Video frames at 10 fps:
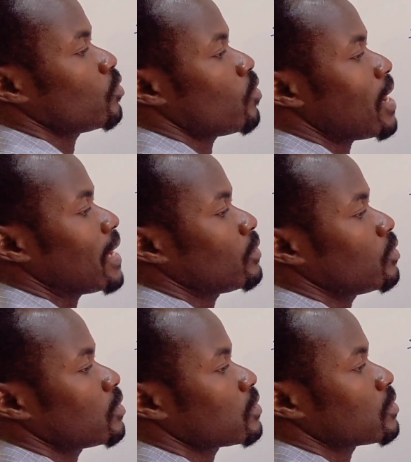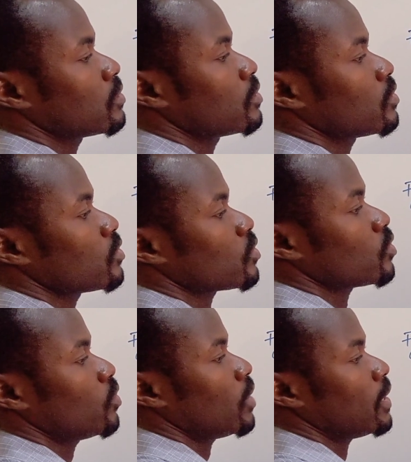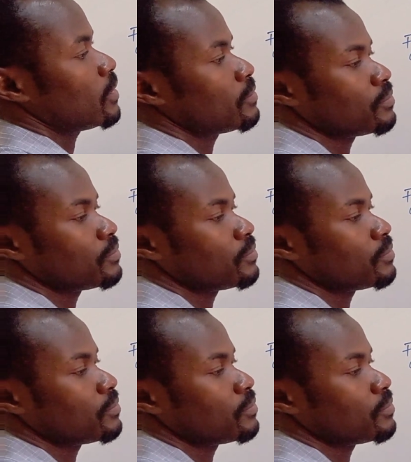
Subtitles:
what squared.